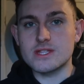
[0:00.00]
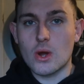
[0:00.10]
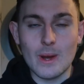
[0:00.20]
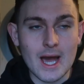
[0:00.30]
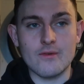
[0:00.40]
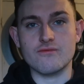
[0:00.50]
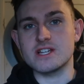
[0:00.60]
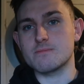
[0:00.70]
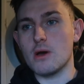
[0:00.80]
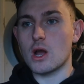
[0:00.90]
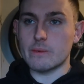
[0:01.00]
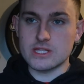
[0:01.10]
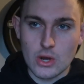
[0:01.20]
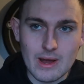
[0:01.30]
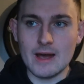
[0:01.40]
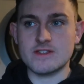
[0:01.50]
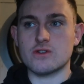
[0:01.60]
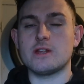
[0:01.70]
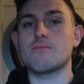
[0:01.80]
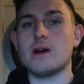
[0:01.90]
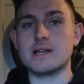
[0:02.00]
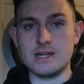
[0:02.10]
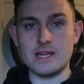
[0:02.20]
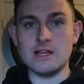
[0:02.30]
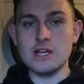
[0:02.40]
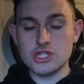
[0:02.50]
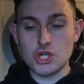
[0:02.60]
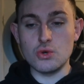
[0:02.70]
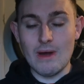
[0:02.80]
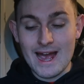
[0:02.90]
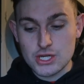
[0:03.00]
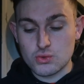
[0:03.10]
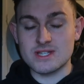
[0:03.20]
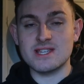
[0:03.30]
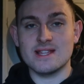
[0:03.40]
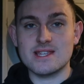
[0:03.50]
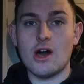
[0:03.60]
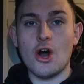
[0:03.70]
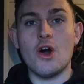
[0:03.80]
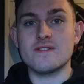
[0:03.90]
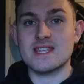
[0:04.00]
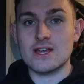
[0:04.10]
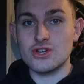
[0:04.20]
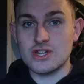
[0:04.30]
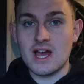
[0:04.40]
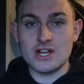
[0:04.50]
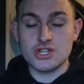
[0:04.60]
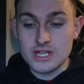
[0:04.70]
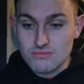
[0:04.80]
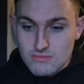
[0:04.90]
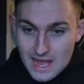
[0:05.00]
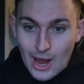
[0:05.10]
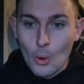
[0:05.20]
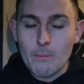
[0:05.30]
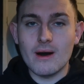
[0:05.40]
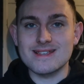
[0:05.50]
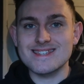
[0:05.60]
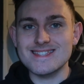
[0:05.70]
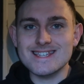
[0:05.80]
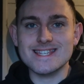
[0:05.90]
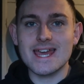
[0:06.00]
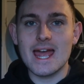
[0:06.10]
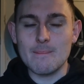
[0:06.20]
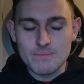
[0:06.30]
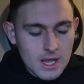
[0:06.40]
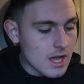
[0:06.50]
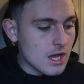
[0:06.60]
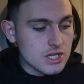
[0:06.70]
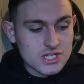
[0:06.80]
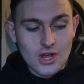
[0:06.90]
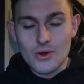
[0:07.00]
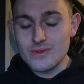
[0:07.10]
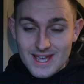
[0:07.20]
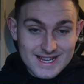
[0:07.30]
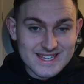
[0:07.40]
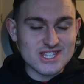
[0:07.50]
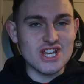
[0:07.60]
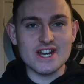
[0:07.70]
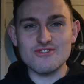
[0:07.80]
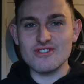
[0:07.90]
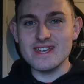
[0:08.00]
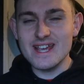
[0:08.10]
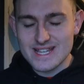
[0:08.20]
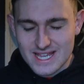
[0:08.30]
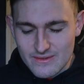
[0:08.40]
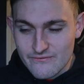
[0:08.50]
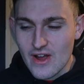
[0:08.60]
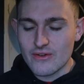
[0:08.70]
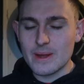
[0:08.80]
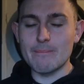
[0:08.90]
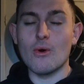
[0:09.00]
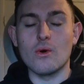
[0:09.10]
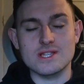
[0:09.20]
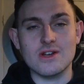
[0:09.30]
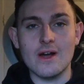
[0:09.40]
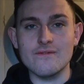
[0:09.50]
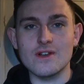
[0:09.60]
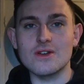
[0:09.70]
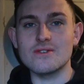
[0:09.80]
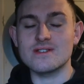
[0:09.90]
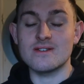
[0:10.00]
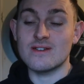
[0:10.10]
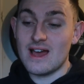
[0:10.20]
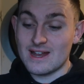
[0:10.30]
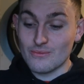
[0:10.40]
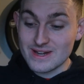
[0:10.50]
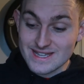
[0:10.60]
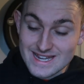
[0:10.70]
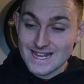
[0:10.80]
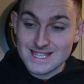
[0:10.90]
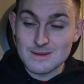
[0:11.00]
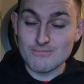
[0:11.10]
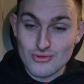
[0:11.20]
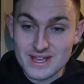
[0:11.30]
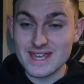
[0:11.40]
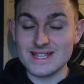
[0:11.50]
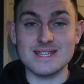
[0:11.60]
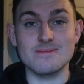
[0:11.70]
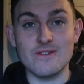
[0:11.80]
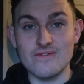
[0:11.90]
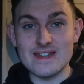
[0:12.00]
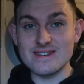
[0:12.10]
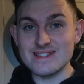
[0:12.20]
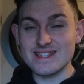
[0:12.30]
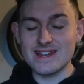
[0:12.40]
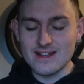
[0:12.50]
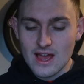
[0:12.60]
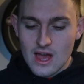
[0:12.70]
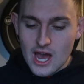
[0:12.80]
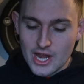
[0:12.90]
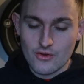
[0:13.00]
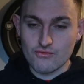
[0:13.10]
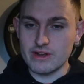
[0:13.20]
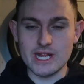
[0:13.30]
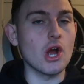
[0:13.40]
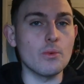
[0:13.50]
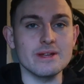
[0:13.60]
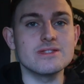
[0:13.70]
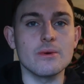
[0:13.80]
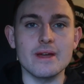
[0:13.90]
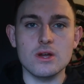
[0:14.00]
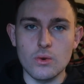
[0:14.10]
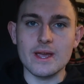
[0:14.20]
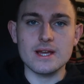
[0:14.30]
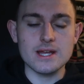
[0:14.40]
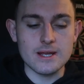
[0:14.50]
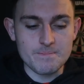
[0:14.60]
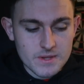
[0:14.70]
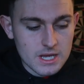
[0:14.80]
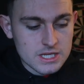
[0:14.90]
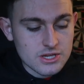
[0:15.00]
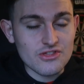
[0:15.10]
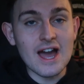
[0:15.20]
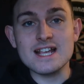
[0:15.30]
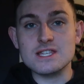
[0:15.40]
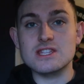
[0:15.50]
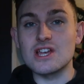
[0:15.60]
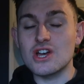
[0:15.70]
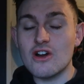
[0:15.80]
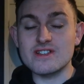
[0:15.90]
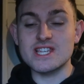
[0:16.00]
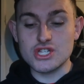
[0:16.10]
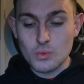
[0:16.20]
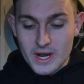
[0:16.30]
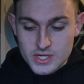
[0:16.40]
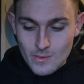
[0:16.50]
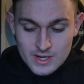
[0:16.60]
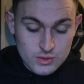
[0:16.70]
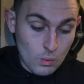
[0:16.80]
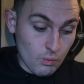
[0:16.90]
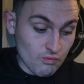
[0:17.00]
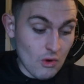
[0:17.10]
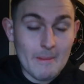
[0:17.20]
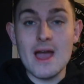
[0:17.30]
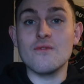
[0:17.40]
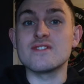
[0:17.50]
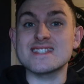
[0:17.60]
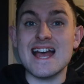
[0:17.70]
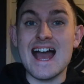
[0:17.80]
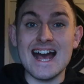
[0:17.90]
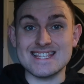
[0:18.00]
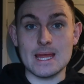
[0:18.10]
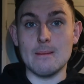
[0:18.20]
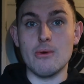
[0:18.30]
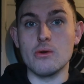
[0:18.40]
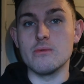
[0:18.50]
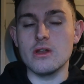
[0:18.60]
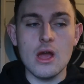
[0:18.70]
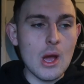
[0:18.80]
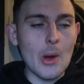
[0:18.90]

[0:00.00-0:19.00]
We don't have Reece Burke, we don't have Sonny Bradley, two actual centre halves that could actually help us in this game. So yes, January is a very important time for Luton, and we need to bring in some defenders in, and I really hope we do it quickly. So that's the current situation which Rob Edwards has at the moment.